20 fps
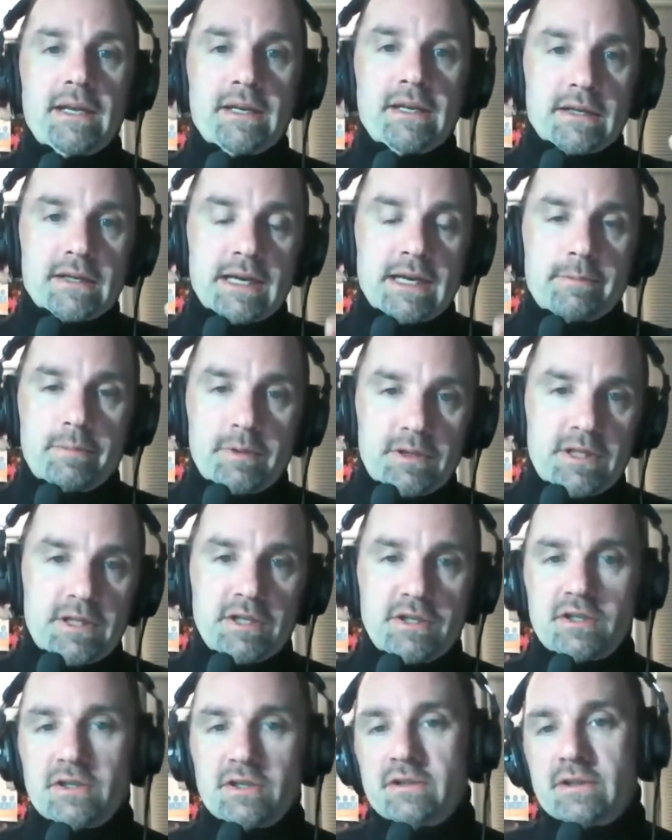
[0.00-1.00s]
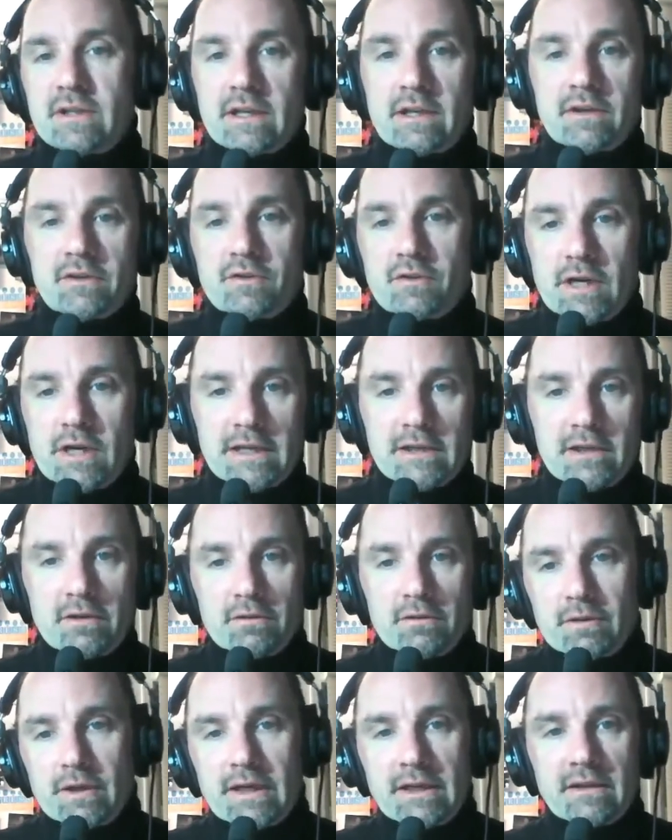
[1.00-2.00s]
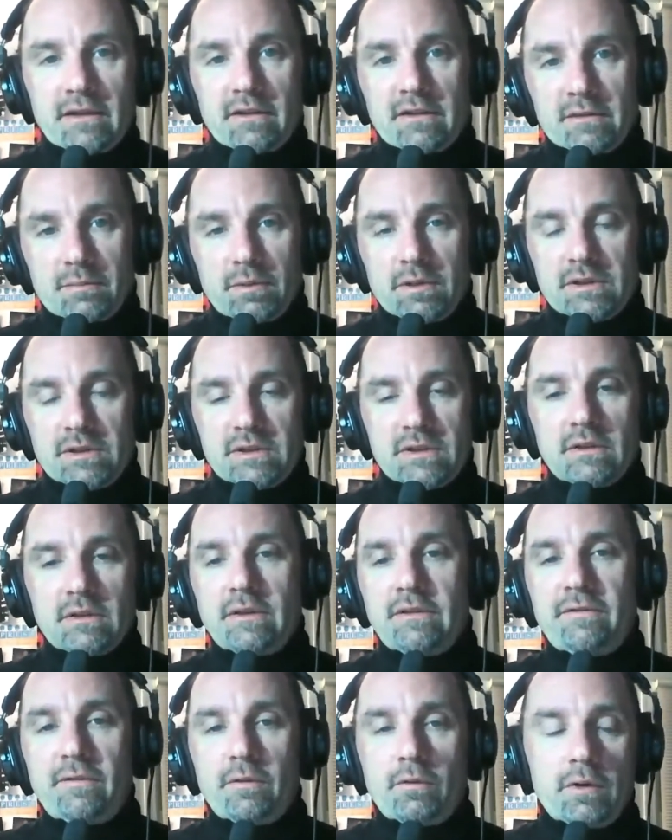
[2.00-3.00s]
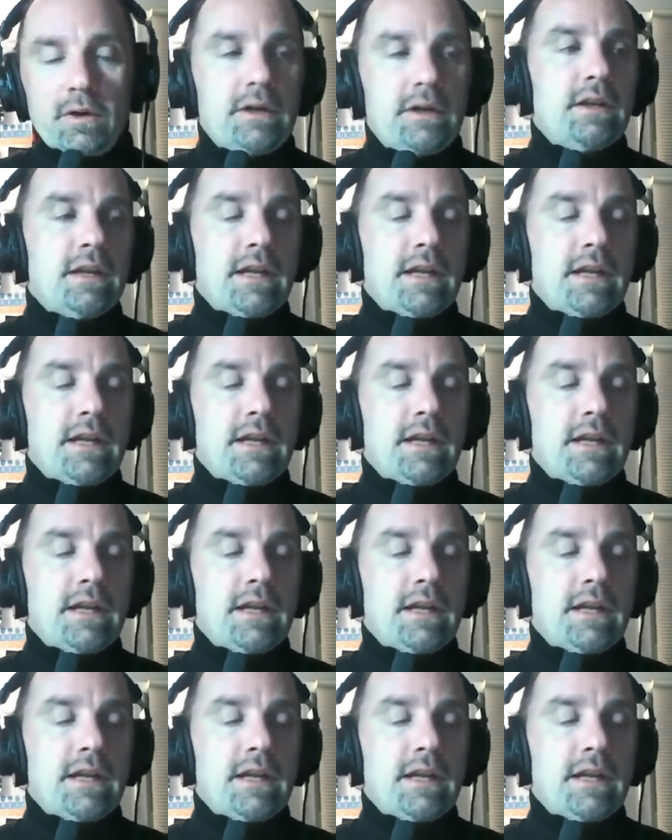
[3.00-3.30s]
in competitions that are tracked and ranked explicitly for it,